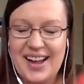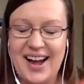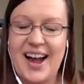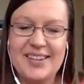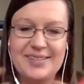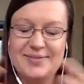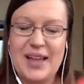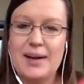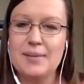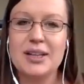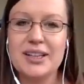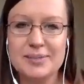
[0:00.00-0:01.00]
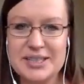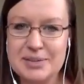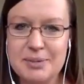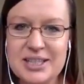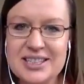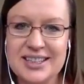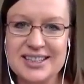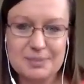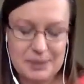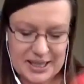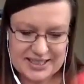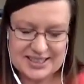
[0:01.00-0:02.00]
Uh, I'm a little bit speechless
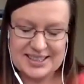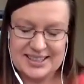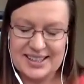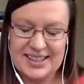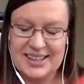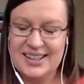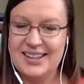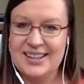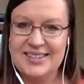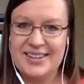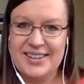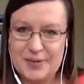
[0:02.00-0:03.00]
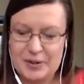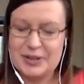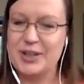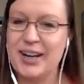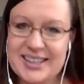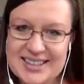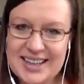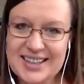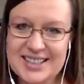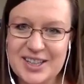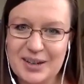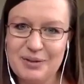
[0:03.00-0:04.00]
because we're trying to say
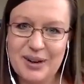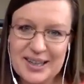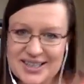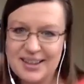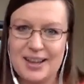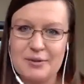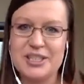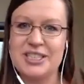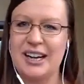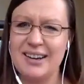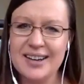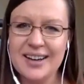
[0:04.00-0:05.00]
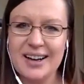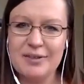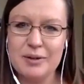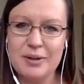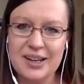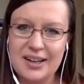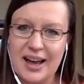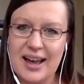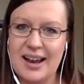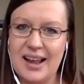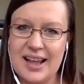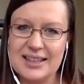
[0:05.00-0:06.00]
it's good for us and then we're sharing it everywhere,
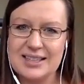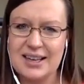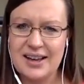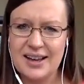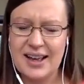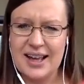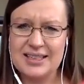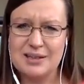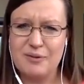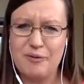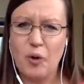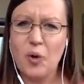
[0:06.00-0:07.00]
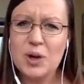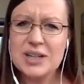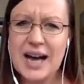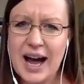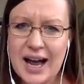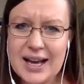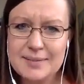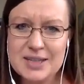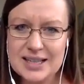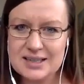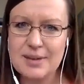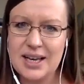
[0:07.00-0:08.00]
yet it's it's four times
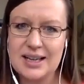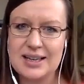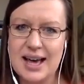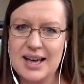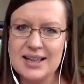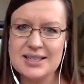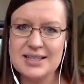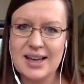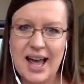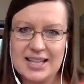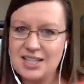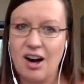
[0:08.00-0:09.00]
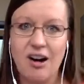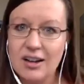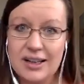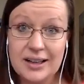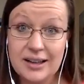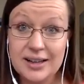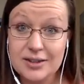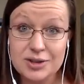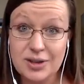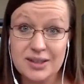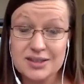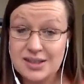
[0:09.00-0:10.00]
as many deaths as all illegal
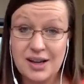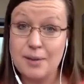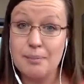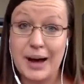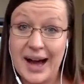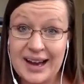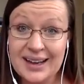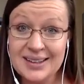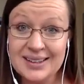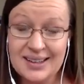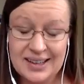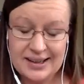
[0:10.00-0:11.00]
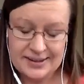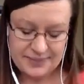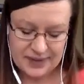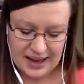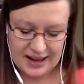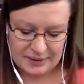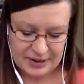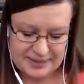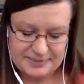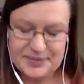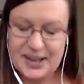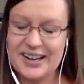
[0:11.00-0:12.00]
drugs combined Anyway,
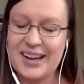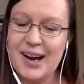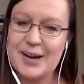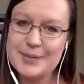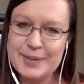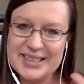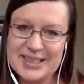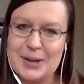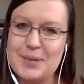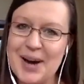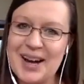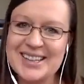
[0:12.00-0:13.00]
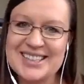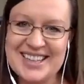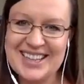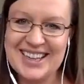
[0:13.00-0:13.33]
I'll get off my soapbox,